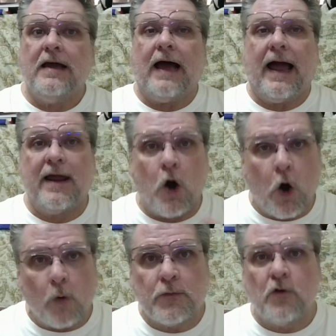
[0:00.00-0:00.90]
I
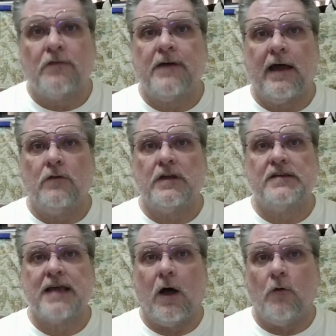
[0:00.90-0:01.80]
hope you have found
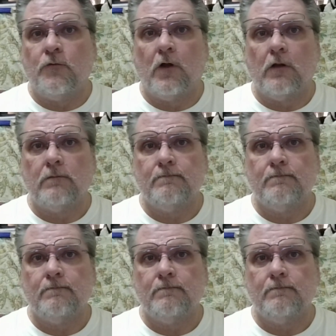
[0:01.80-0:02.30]
this helpful.